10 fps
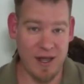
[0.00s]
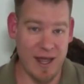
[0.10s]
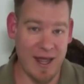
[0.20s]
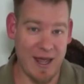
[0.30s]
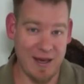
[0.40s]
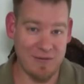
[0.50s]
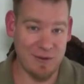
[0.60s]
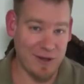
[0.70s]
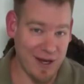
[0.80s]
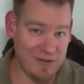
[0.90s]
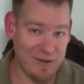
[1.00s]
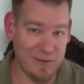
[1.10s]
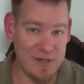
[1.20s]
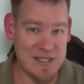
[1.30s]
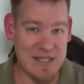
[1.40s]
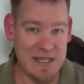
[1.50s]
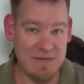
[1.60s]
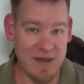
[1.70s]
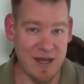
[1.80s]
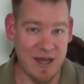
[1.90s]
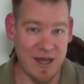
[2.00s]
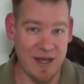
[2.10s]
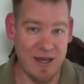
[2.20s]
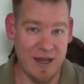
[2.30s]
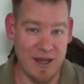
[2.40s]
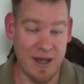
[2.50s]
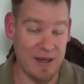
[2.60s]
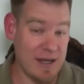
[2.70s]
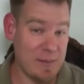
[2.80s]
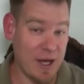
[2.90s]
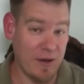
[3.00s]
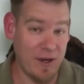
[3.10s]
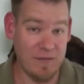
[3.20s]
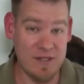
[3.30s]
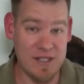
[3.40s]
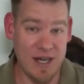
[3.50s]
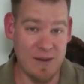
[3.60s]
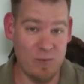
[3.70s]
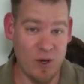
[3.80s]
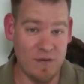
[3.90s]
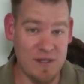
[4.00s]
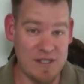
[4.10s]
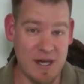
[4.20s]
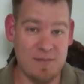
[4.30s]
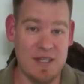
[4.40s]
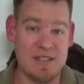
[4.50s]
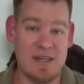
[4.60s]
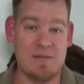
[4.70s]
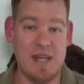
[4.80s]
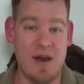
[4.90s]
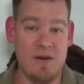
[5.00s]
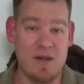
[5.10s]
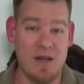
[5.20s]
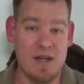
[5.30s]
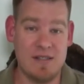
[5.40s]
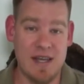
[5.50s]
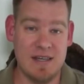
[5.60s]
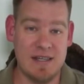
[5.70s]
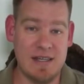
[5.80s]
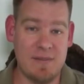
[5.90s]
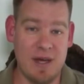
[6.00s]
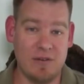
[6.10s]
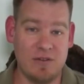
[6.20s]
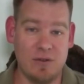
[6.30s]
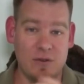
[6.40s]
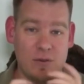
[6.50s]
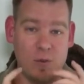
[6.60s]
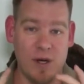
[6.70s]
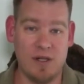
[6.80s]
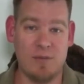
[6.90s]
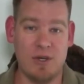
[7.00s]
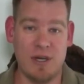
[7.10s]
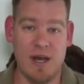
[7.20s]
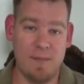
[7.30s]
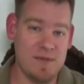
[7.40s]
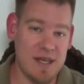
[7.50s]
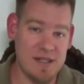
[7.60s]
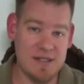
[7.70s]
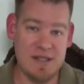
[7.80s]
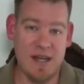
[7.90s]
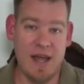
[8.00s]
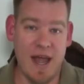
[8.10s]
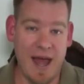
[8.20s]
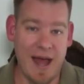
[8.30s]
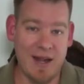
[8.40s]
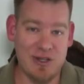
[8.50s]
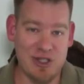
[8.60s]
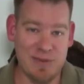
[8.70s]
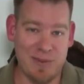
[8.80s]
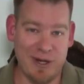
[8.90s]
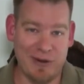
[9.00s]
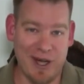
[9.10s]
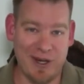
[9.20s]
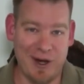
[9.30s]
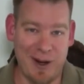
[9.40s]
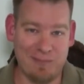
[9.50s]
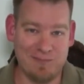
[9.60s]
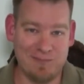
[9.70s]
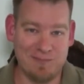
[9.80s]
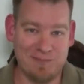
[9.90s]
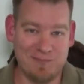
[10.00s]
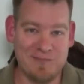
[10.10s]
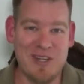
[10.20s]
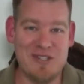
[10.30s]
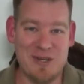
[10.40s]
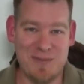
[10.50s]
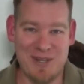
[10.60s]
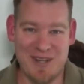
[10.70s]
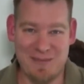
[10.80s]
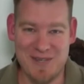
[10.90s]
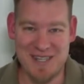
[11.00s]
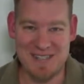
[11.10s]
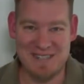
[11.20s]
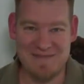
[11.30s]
and if you'd like to receive a, an email every time one of these updates comes out, send an email to onecommunityupdates at gmail.com. Let's jump into the updates.